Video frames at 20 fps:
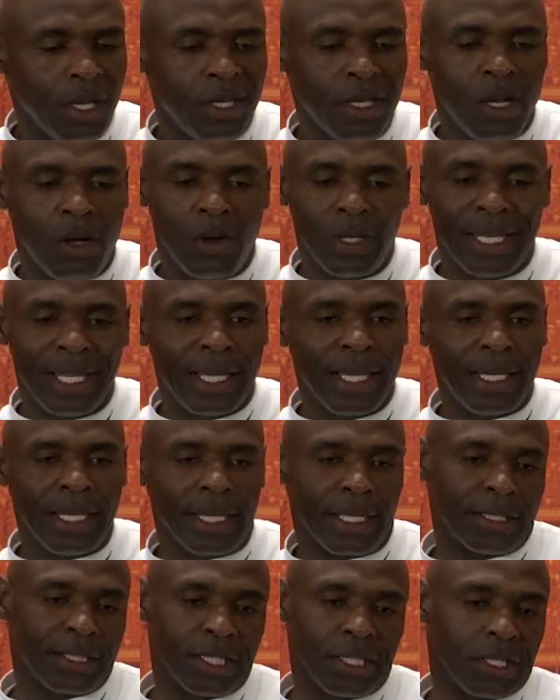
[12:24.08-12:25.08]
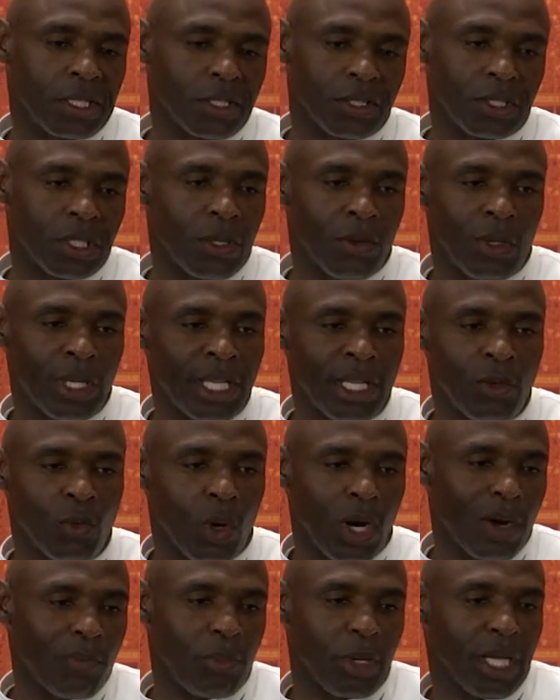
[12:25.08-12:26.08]
No, it isn't because
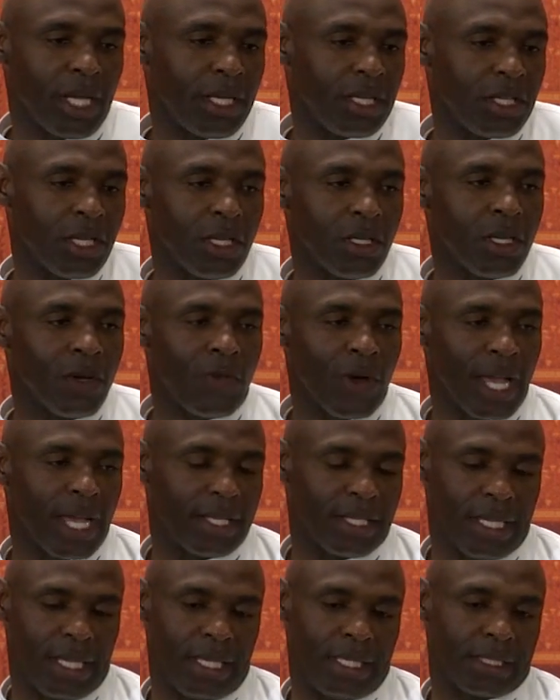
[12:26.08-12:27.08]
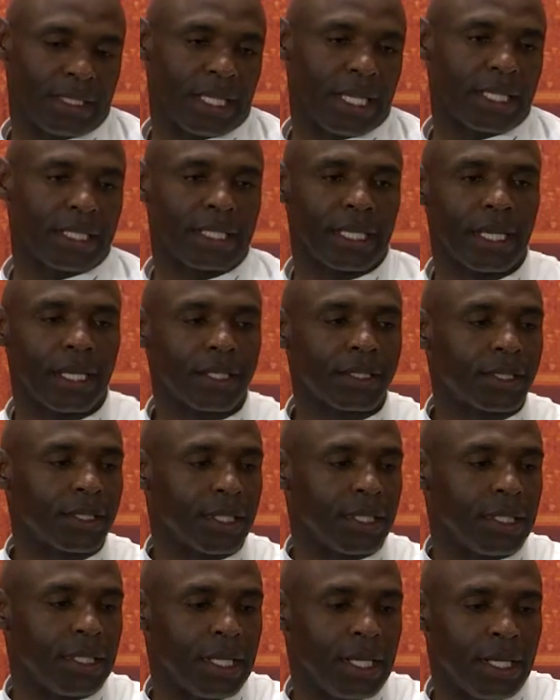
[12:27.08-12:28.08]
anywhere I've been, you, have had days like this,
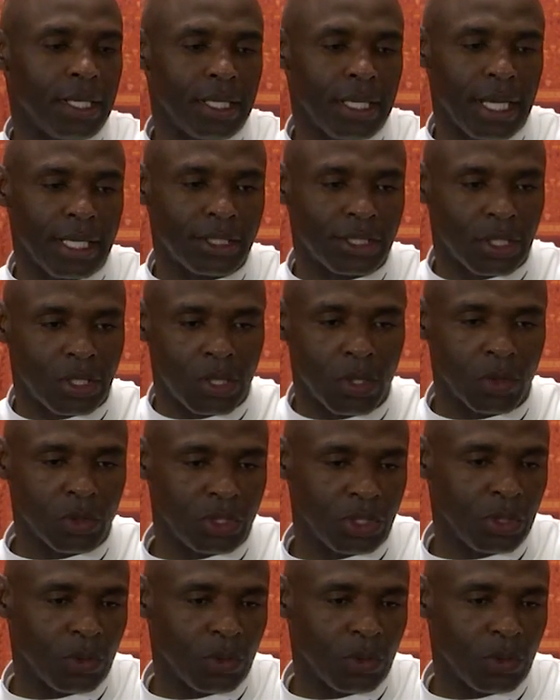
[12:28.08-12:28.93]
and, and as a coach,